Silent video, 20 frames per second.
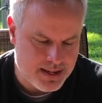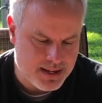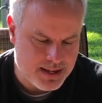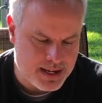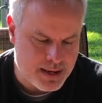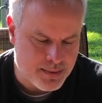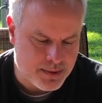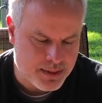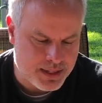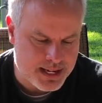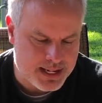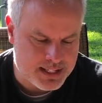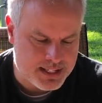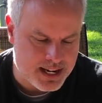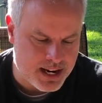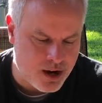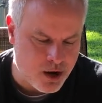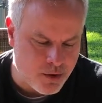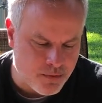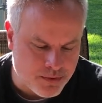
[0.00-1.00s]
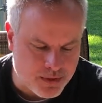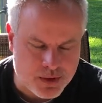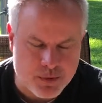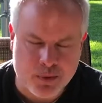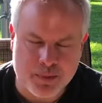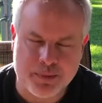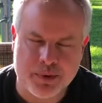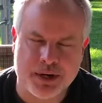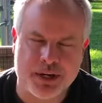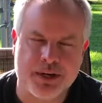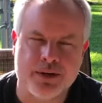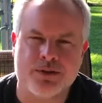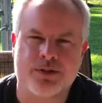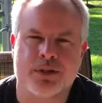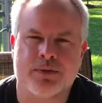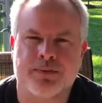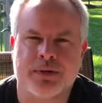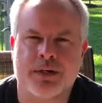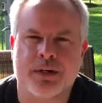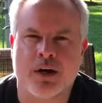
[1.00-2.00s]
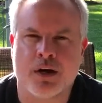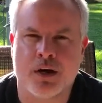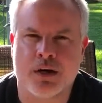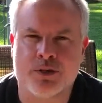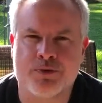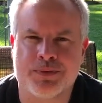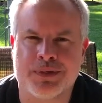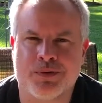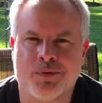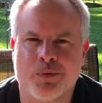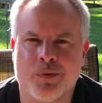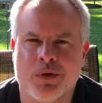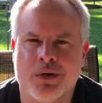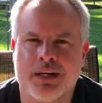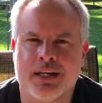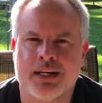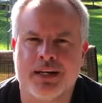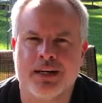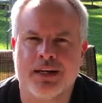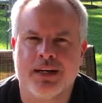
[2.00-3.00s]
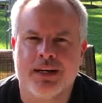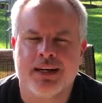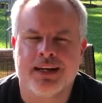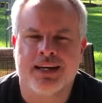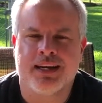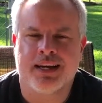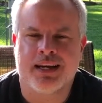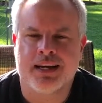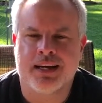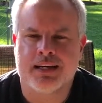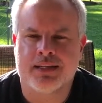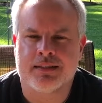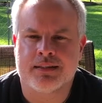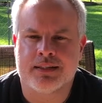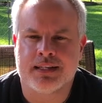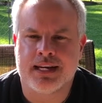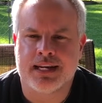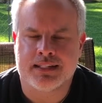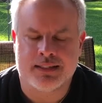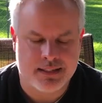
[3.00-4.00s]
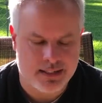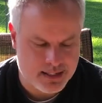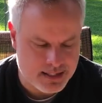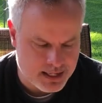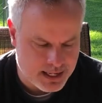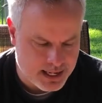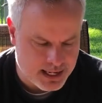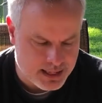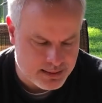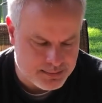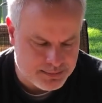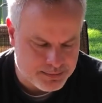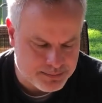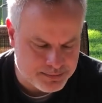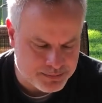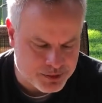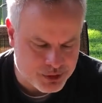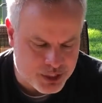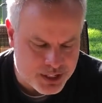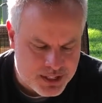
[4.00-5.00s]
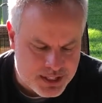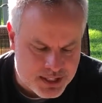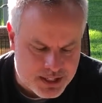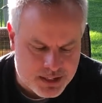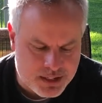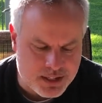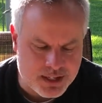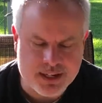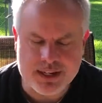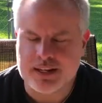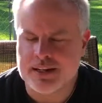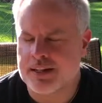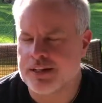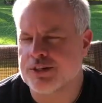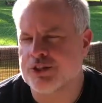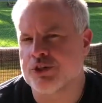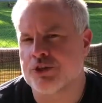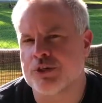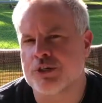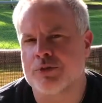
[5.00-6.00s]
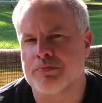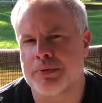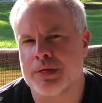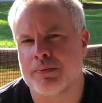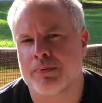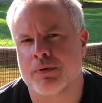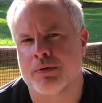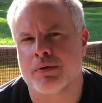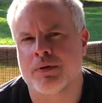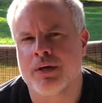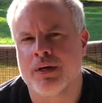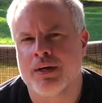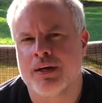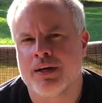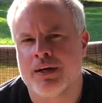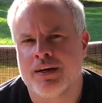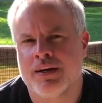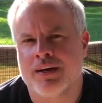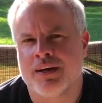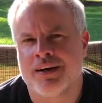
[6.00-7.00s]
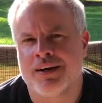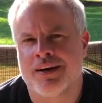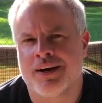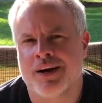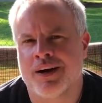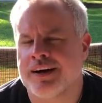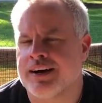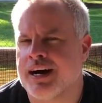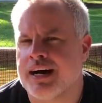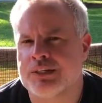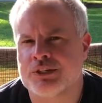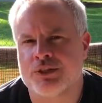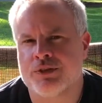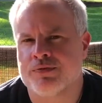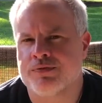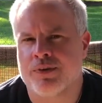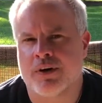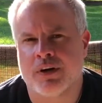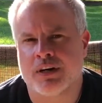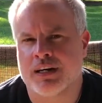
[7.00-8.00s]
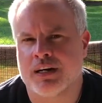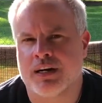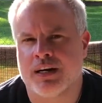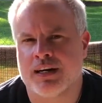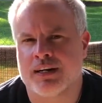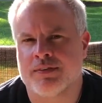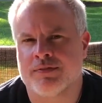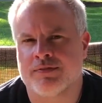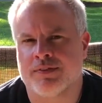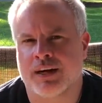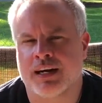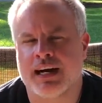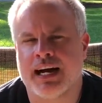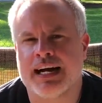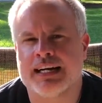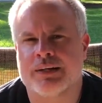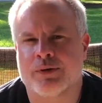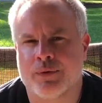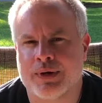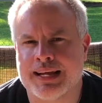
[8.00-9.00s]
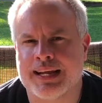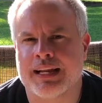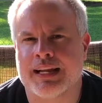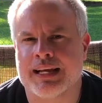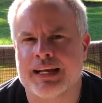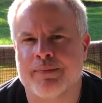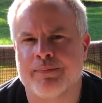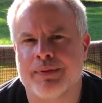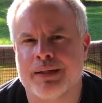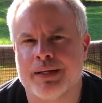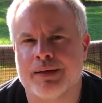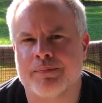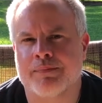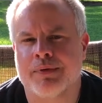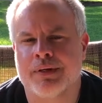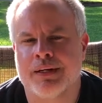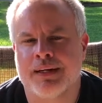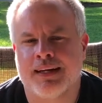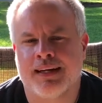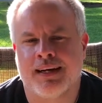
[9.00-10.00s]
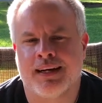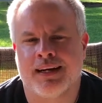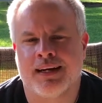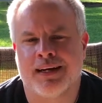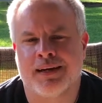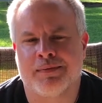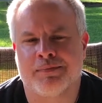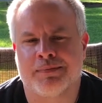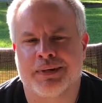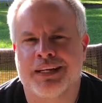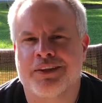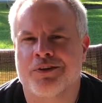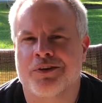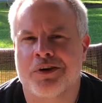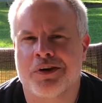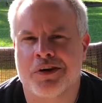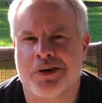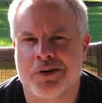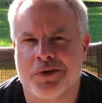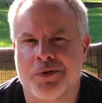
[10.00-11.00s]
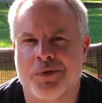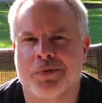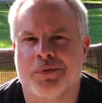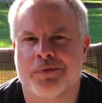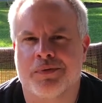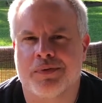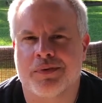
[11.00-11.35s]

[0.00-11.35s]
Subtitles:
couple of things that hopefully will bring you some encouragement. One is that just as the Jewish people are not too far gone for God to reclaim them, neither are you.